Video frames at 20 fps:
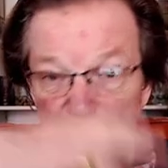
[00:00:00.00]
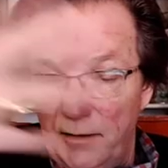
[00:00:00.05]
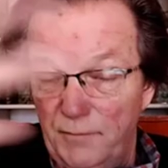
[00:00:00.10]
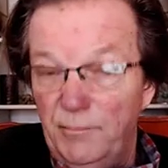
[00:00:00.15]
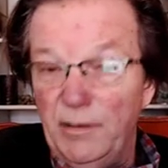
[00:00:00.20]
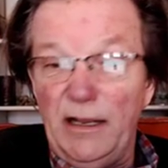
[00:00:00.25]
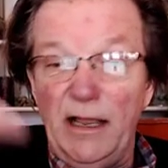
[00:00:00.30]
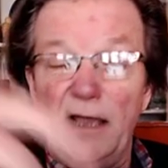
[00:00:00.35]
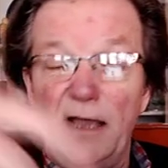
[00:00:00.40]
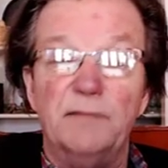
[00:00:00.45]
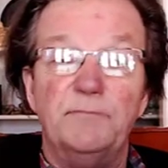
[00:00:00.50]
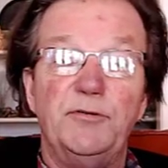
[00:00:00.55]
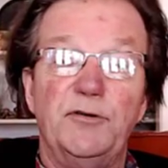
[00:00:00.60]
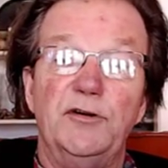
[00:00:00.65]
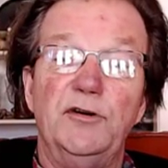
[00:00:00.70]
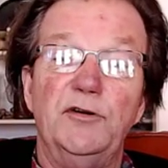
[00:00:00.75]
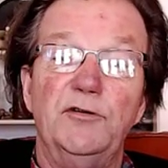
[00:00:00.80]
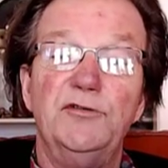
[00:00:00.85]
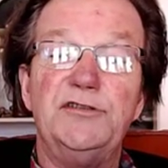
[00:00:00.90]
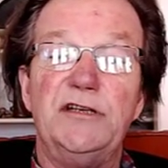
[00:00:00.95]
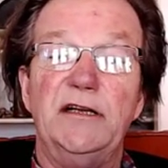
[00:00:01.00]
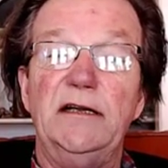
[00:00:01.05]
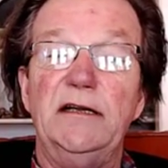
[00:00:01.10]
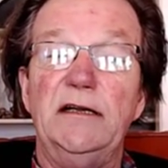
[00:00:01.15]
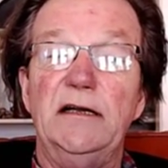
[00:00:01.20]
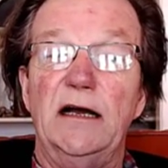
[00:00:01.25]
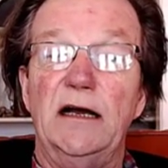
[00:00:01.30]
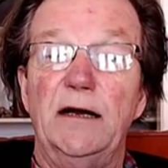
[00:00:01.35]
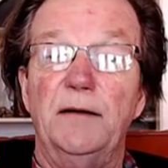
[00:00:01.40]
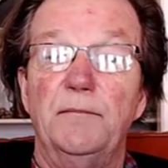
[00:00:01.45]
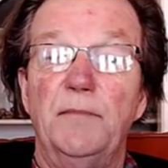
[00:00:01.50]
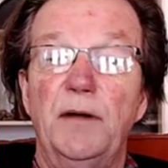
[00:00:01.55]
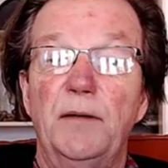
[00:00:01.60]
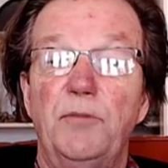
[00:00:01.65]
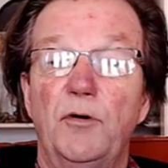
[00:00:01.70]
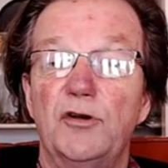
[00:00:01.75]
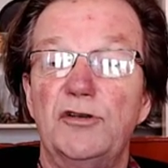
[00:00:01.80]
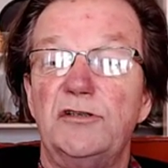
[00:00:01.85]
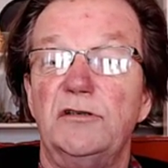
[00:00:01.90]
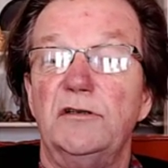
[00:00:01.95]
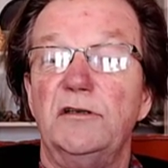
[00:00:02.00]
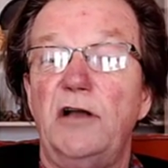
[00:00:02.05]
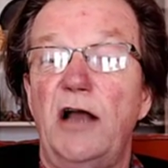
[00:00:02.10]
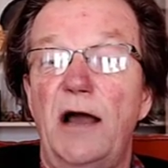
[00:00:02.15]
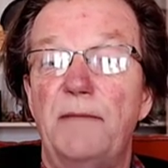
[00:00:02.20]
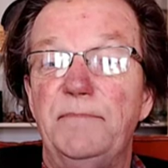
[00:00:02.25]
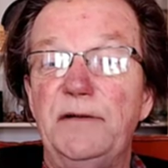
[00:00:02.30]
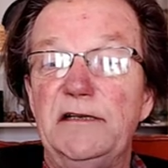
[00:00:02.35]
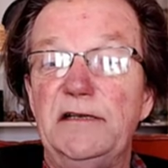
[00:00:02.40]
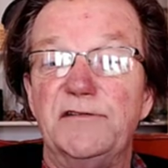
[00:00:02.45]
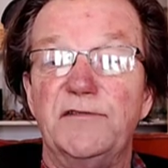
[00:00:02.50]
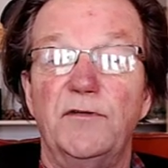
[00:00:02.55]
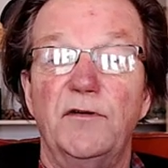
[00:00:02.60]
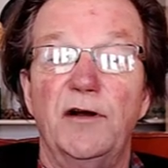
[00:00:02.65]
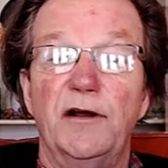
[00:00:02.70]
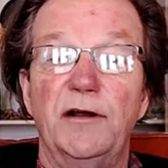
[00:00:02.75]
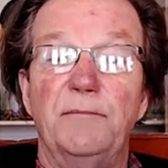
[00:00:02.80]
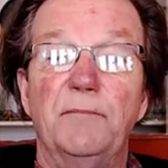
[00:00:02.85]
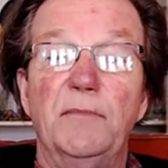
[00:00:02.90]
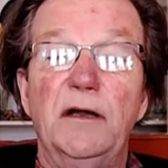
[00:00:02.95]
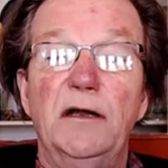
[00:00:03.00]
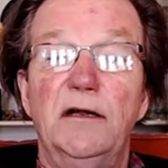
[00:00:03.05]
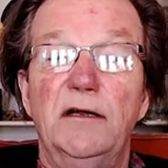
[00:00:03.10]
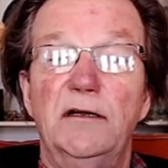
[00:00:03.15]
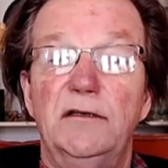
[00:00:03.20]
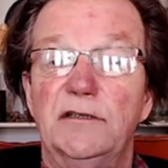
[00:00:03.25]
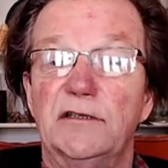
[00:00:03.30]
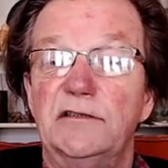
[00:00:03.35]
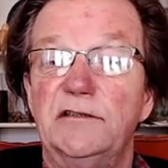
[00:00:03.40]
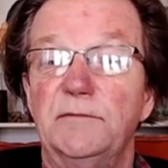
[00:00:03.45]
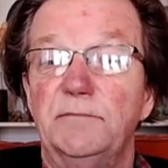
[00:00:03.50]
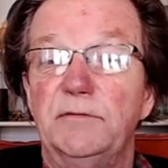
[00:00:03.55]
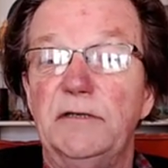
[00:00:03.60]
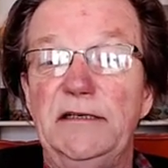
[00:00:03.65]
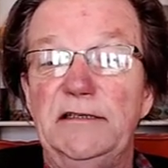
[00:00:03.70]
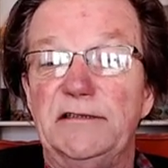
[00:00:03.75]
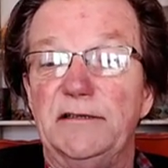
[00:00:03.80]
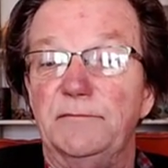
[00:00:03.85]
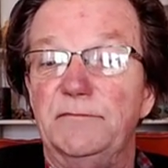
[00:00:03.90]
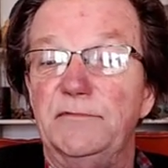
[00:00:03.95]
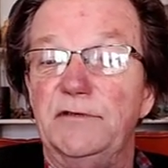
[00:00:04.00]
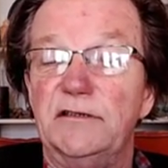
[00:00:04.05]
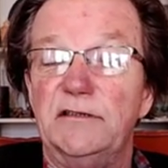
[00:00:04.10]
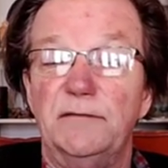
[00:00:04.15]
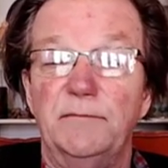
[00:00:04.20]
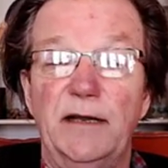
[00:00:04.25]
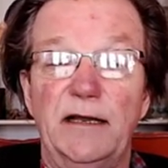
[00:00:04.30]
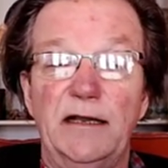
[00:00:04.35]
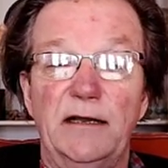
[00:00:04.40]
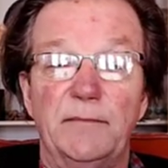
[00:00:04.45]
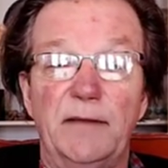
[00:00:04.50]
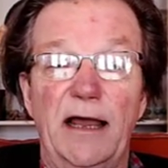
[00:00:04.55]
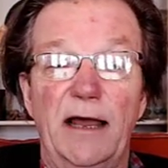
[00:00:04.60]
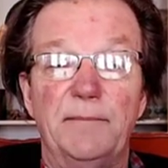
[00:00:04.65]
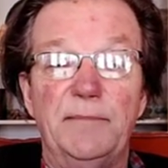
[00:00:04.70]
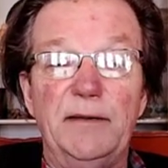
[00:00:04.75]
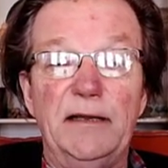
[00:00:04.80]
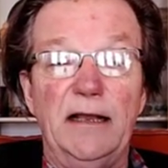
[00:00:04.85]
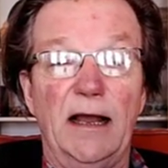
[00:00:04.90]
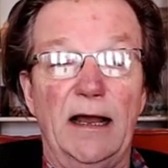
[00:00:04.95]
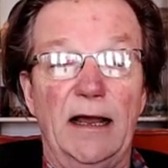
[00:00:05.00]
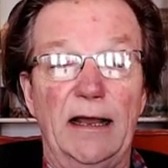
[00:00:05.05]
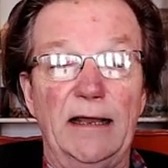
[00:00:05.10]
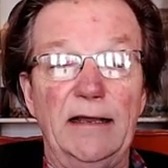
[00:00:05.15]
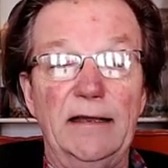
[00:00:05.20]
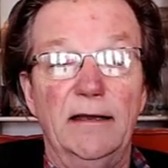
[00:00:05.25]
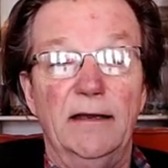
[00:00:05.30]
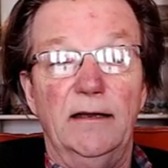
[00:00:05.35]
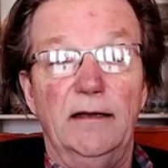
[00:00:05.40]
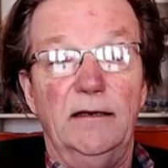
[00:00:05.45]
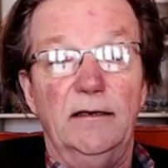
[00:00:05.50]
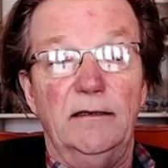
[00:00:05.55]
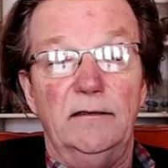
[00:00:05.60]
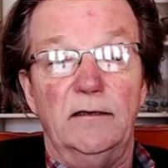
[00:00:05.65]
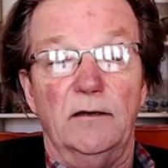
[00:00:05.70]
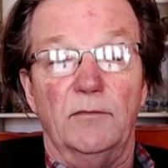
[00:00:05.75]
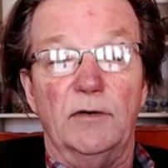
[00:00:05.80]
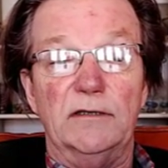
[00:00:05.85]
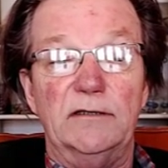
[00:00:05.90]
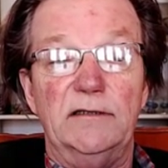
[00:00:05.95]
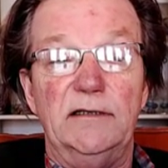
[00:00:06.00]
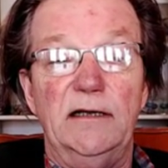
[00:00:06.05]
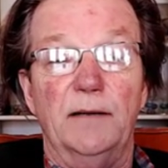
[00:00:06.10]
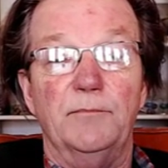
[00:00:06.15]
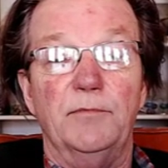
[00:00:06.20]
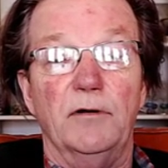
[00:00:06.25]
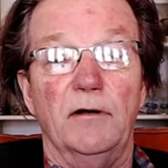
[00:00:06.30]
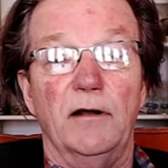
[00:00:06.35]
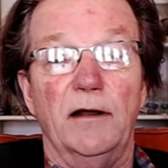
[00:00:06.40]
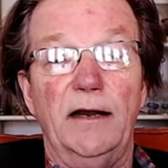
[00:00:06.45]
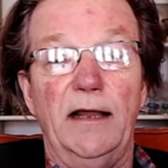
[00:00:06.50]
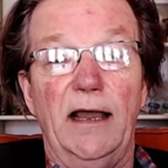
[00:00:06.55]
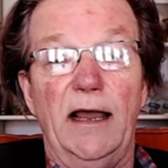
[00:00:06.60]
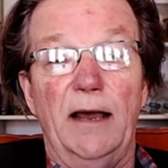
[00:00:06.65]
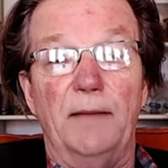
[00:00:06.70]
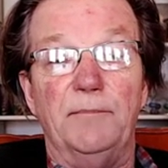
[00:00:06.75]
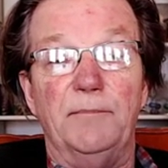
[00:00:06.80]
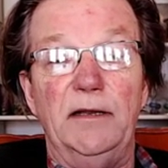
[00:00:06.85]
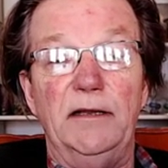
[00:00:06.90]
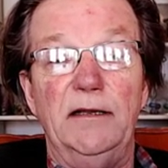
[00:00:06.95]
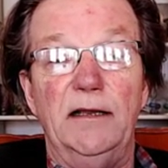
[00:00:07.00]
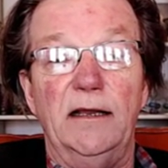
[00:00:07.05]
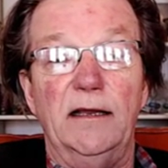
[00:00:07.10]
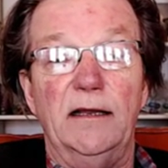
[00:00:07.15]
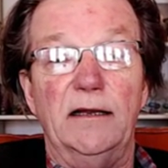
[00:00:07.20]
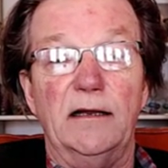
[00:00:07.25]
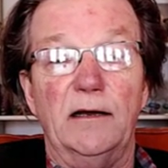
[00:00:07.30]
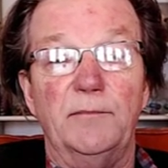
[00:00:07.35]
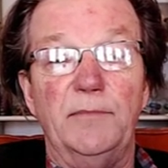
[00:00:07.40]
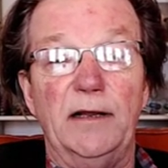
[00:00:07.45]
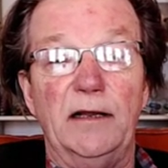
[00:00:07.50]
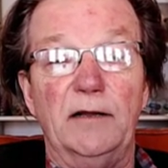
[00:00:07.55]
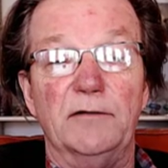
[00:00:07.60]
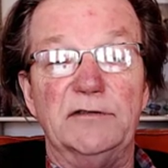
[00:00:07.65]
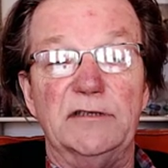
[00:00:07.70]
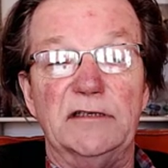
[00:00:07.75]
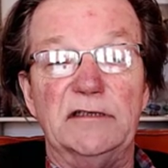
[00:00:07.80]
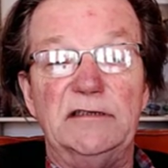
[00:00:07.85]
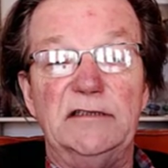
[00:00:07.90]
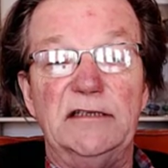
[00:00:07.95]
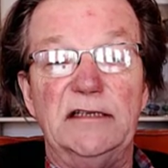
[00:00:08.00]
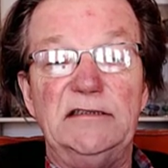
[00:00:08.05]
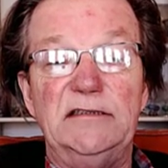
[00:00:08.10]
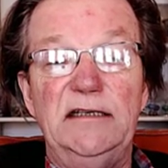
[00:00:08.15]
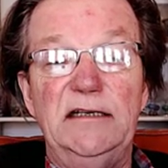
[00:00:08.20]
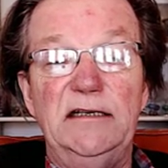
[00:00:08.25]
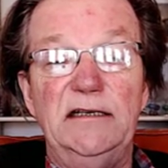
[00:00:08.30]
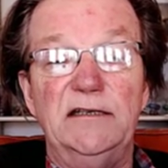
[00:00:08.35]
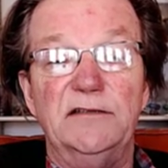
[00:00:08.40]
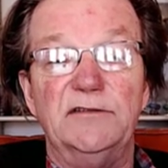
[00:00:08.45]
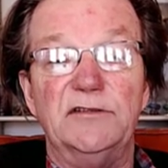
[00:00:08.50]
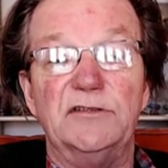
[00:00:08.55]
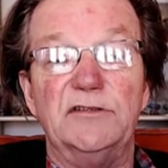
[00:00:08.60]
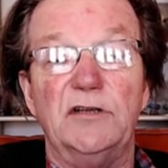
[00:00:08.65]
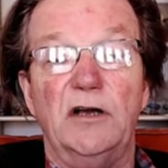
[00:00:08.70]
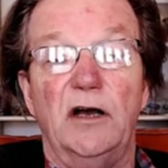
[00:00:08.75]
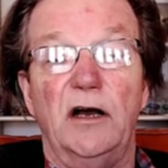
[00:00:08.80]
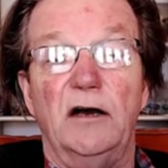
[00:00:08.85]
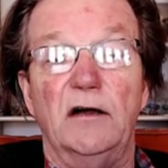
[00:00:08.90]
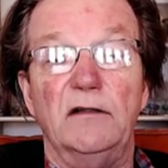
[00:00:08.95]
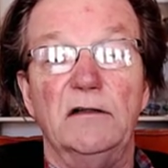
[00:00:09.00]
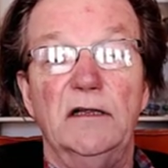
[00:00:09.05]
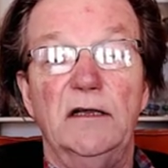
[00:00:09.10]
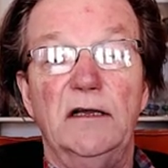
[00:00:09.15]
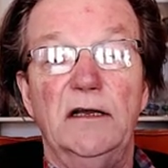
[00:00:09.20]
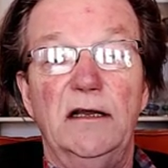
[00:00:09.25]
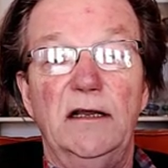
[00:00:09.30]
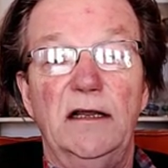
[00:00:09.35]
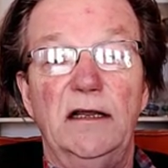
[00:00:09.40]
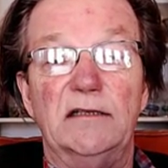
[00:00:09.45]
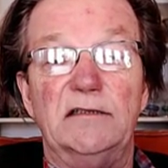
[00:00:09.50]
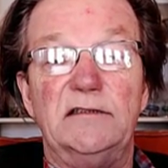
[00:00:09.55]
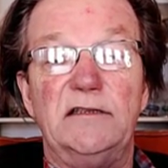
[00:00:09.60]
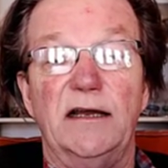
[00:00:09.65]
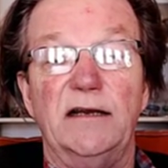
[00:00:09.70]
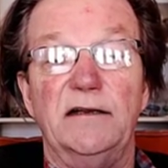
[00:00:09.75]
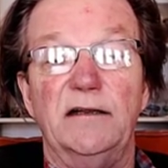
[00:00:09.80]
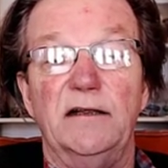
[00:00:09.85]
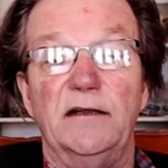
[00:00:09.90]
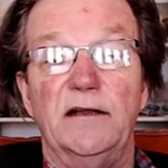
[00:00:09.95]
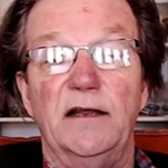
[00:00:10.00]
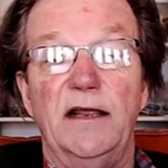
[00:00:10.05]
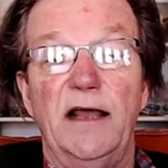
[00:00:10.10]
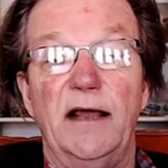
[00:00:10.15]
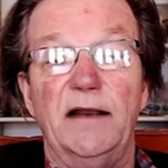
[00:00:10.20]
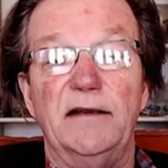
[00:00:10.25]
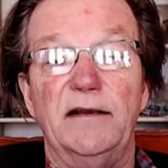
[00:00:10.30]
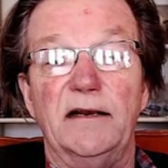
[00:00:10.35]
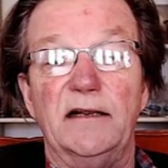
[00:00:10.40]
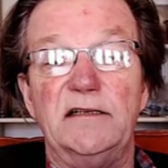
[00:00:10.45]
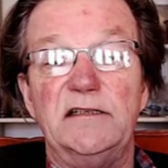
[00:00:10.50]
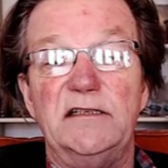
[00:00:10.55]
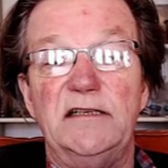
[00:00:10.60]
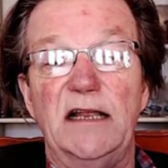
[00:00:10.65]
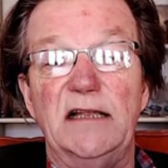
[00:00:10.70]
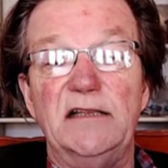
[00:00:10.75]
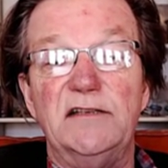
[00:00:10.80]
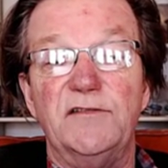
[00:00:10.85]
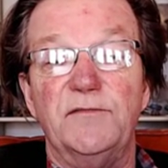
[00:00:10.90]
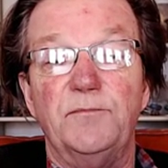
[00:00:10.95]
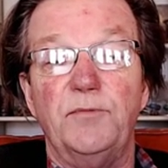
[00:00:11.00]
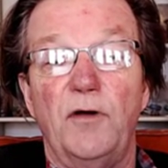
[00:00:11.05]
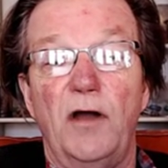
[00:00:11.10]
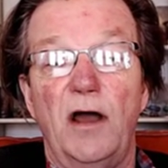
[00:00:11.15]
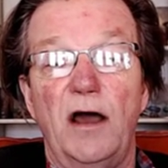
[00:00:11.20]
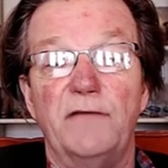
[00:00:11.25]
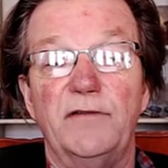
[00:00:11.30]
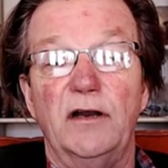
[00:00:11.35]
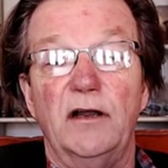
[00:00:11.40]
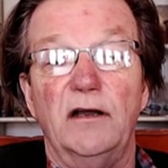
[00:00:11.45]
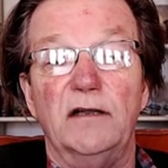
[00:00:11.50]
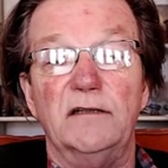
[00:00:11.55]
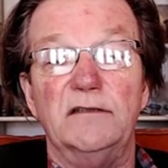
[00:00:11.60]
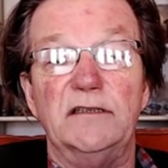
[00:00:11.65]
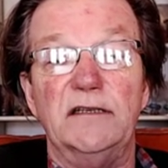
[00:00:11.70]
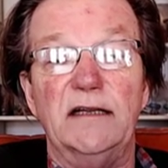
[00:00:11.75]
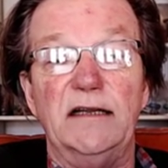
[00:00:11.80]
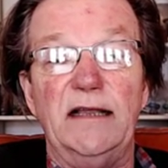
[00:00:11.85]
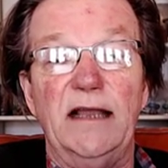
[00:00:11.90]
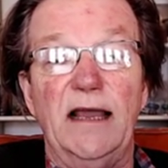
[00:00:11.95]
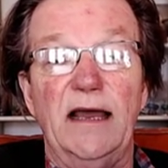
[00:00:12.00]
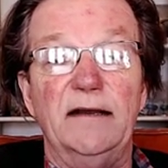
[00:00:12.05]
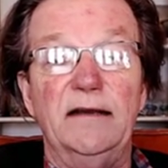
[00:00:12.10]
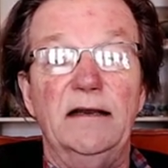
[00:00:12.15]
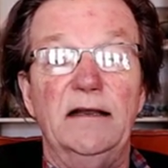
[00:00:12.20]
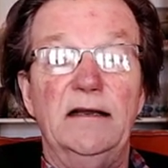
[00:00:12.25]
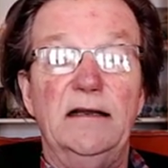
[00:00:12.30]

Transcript: began producing porcelain copies for him, just to please him, just to make him a happy guy. Don't want the emperor unhappy. And how big was it? 16 inches tall. It's got it had an extensive provenance, and again,